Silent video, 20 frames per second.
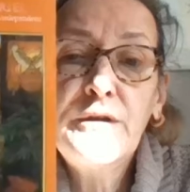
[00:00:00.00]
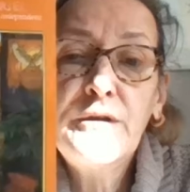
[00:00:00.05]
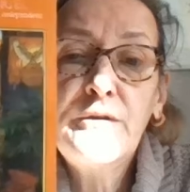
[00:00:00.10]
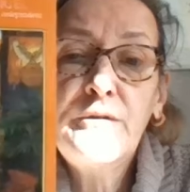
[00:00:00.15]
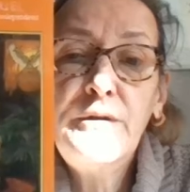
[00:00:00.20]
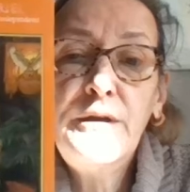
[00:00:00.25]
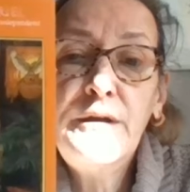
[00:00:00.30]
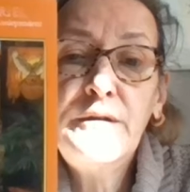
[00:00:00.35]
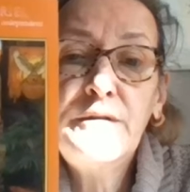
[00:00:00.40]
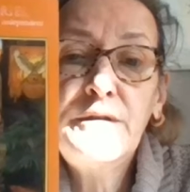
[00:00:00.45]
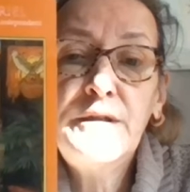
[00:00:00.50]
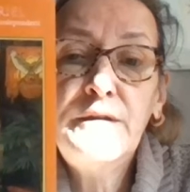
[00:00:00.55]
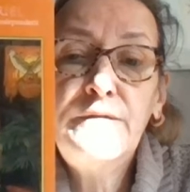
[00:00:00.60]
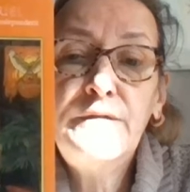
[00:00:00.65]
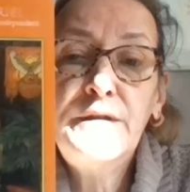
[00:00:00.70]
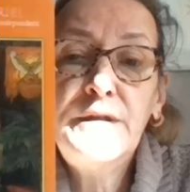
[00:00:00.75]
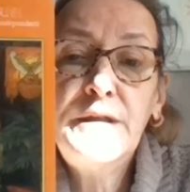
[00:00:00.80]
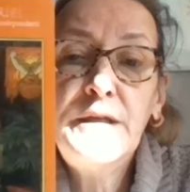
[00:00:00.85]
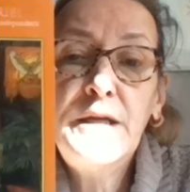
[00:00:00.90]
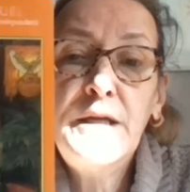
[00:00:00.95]

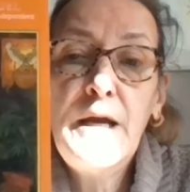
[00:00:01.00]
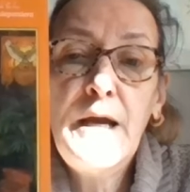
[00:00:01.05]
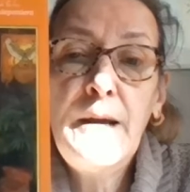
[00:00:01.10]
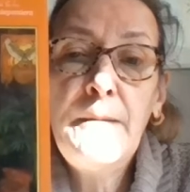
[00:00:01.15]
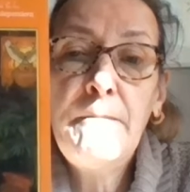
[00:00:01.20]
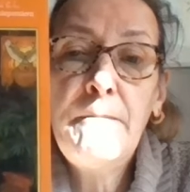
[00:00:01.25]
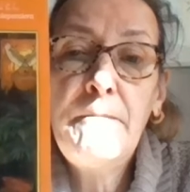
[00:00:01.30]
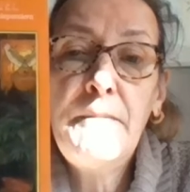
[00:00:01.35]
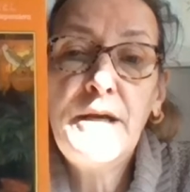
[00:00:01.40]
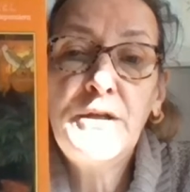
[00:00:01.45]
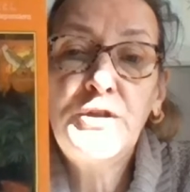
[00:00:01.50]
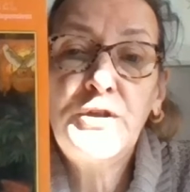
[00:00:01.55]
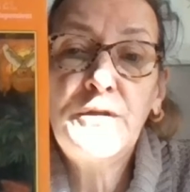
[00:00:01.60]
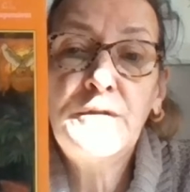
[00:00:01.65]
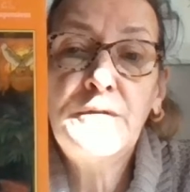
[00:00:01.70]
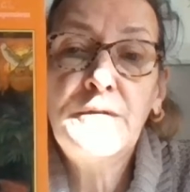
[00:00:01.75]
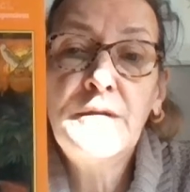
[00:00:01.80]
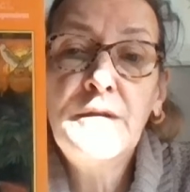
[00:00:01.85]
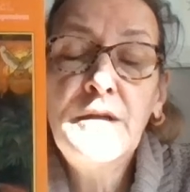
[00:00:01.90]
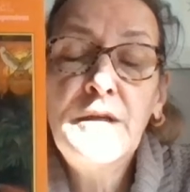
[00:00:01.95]
creativity and
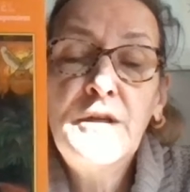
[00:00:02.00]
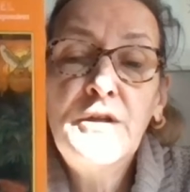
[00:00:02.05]
passion.